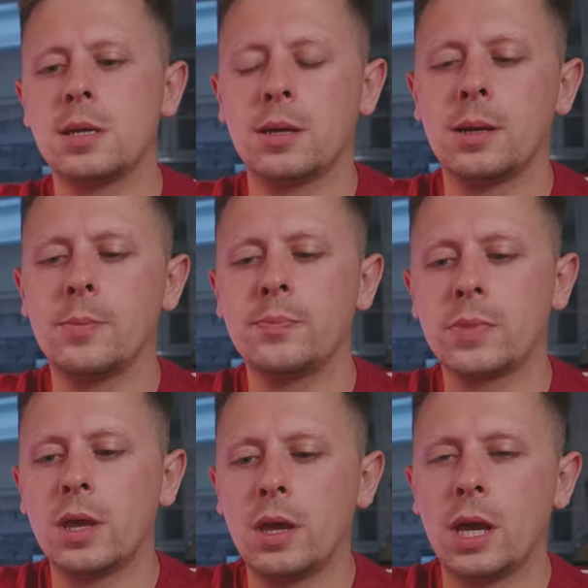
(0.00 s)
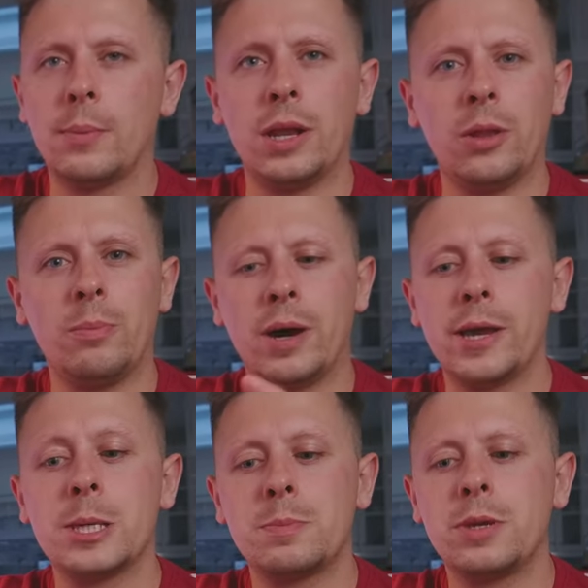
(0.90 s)
I'm a little
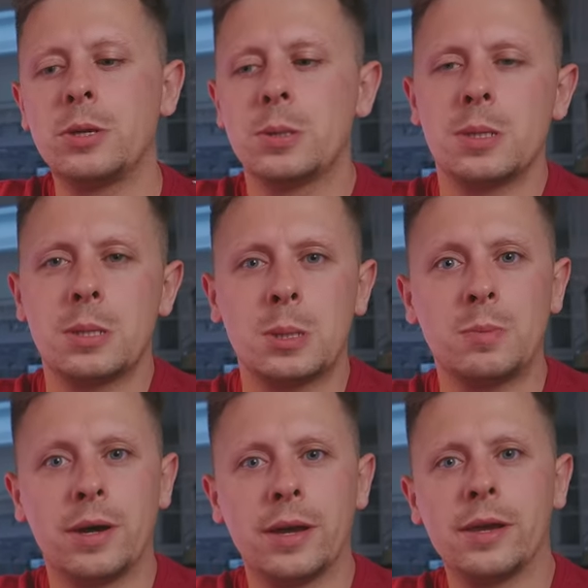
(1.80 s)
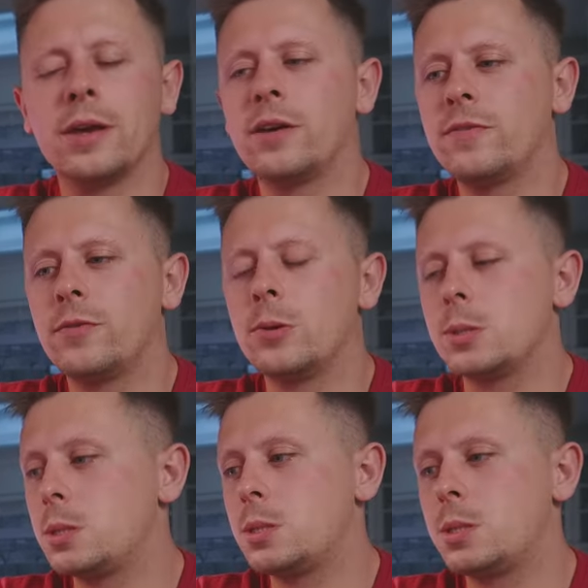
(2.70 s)
biased because this is my
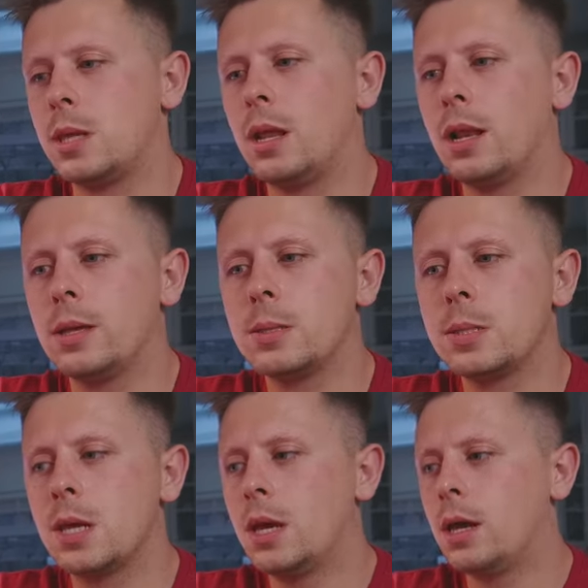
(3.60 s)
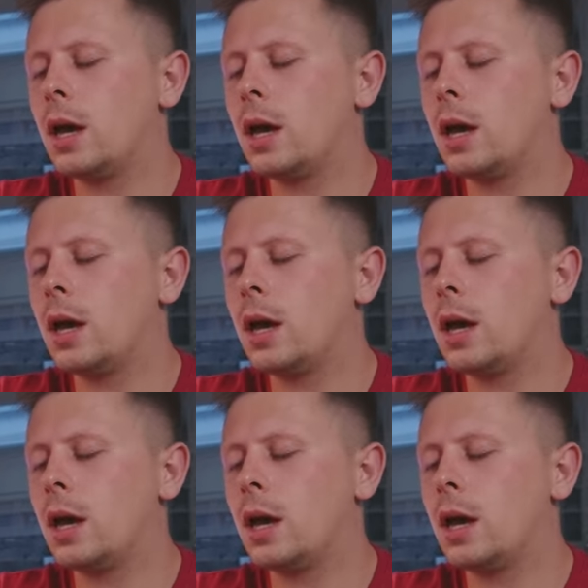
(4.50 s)
first cine lens.